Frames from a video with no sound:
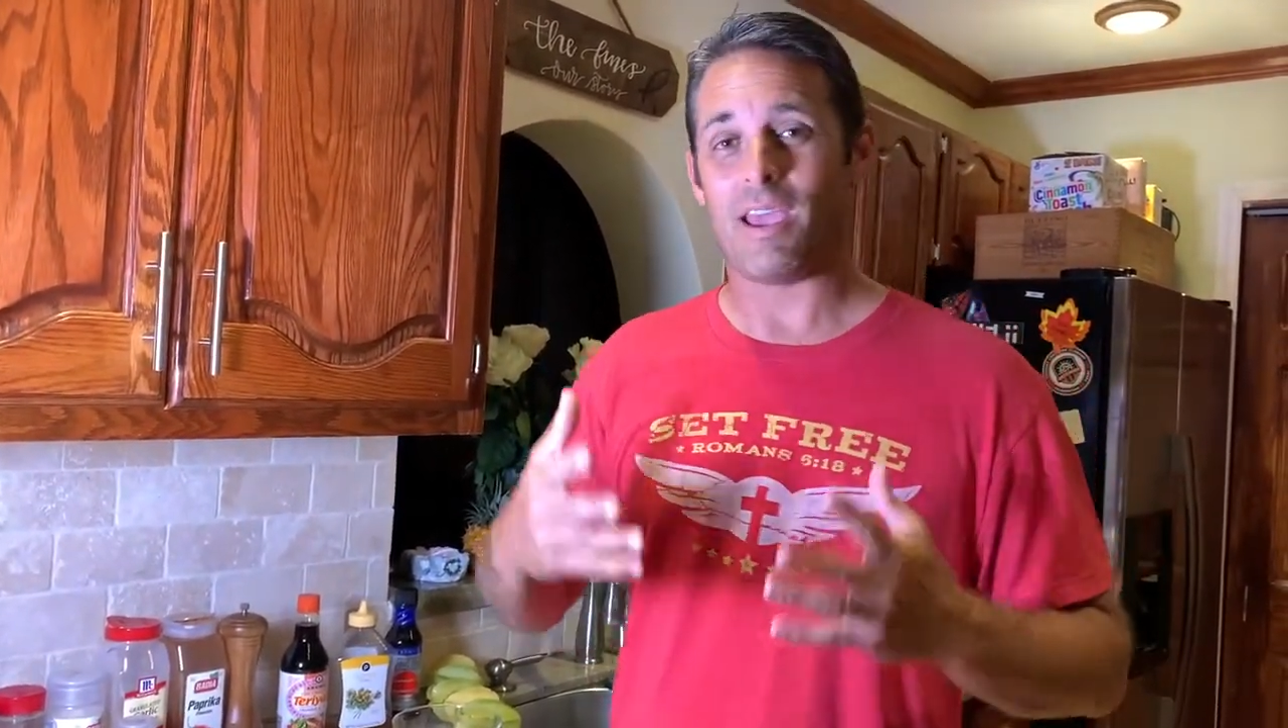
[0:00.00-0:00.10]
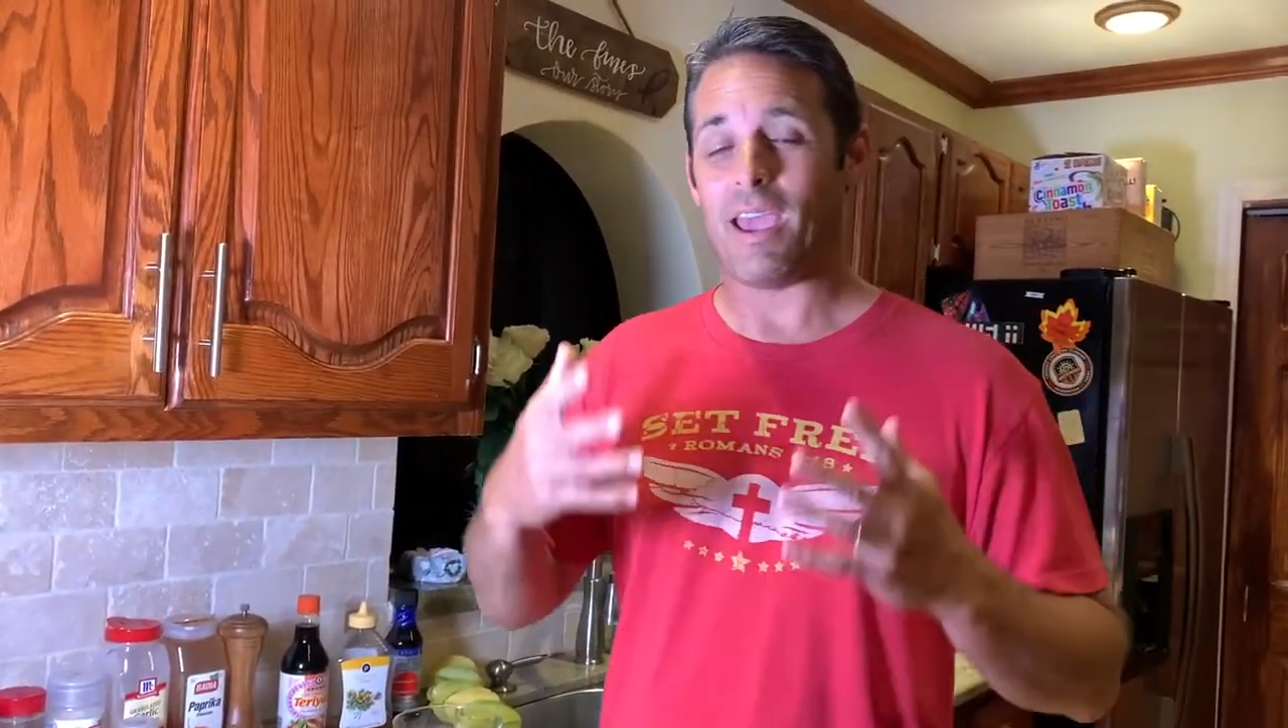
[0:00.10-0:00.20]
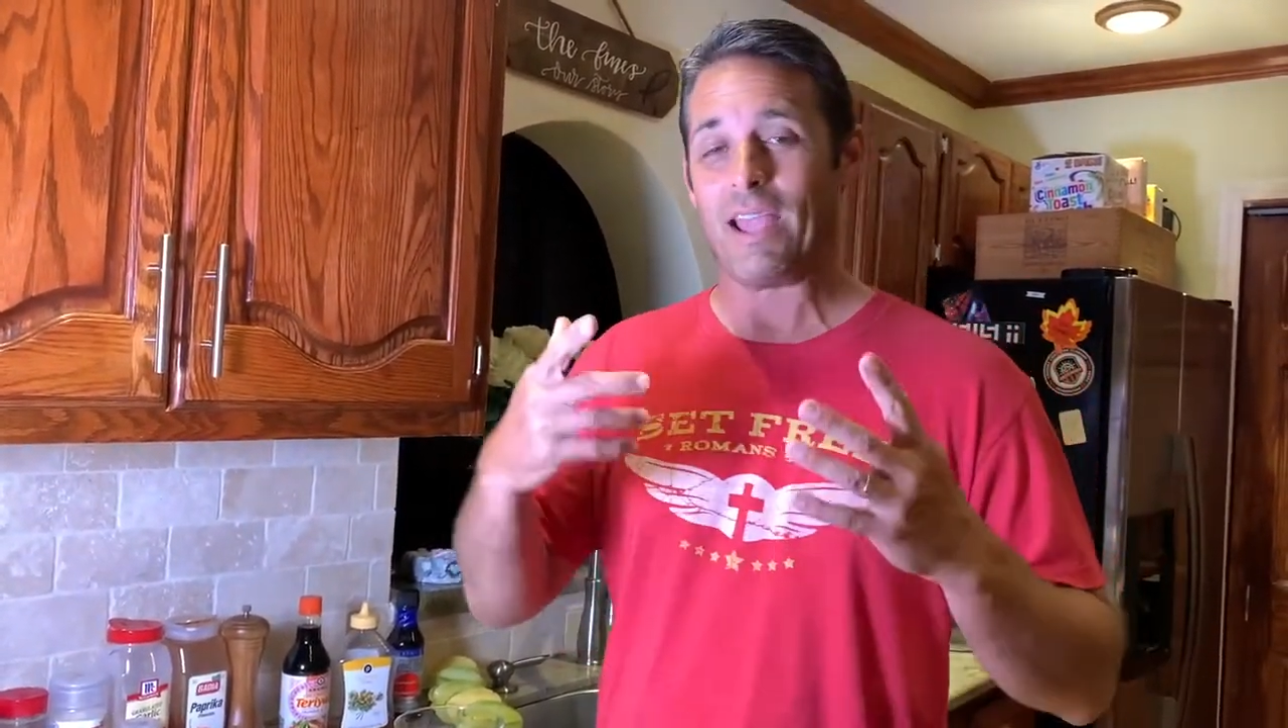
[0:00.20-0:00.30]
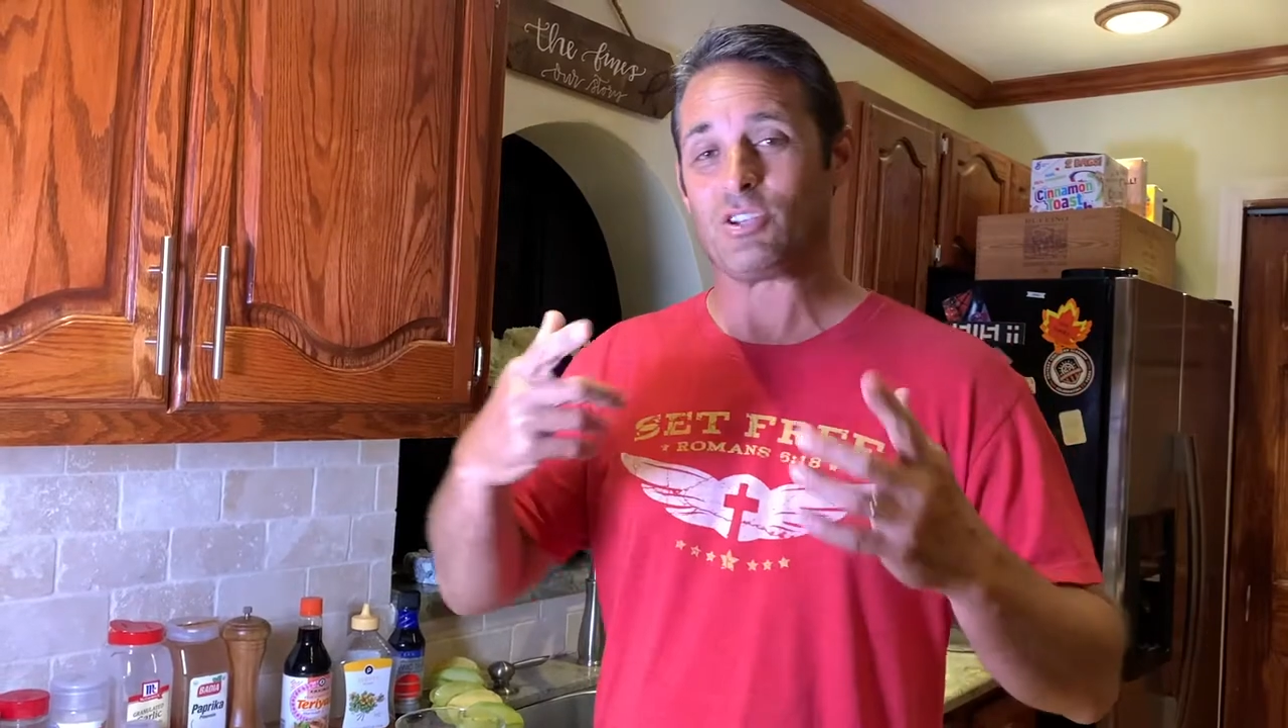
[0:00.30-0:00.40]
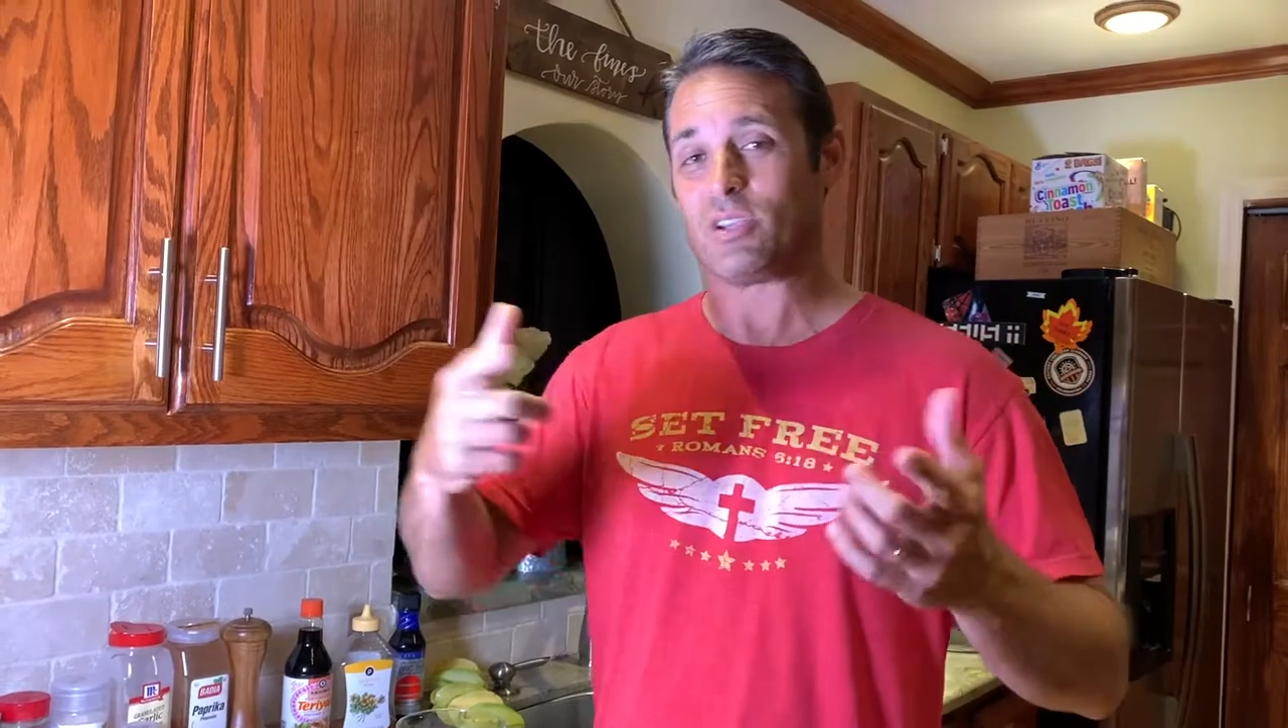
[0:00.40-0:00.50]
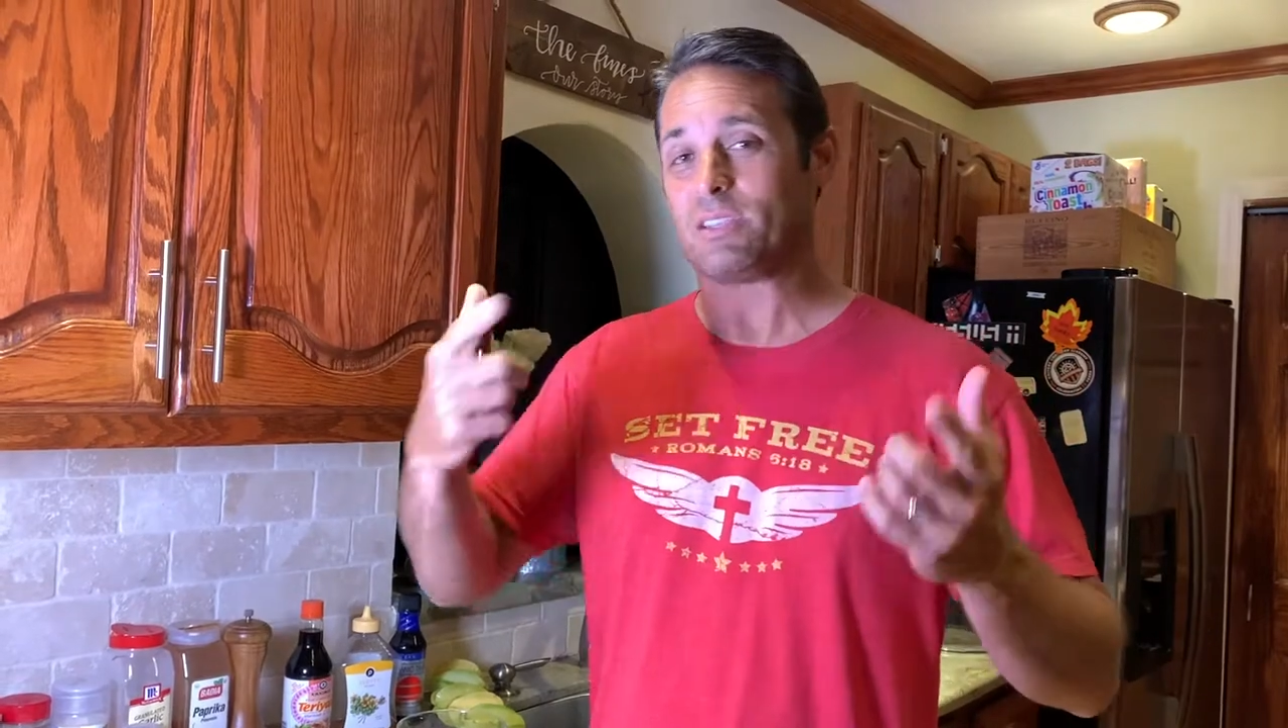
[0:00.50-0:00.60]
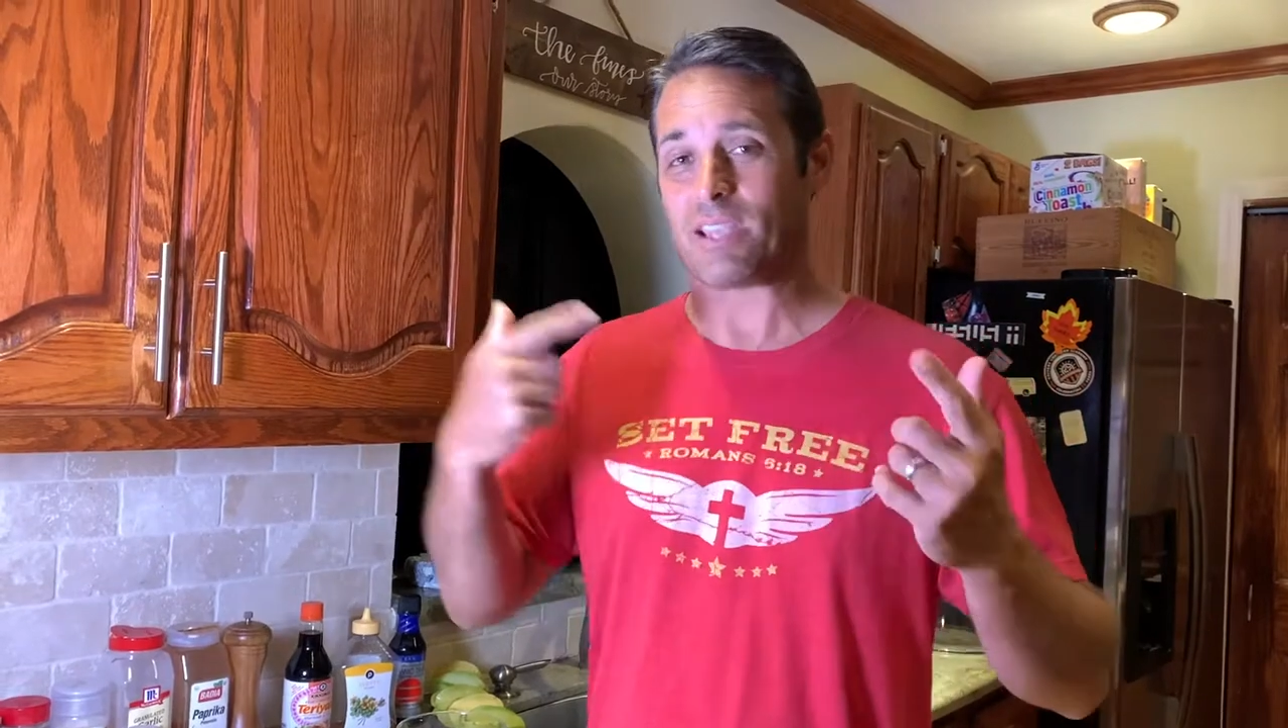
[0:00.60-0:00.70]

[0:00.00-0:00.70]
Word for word: And she's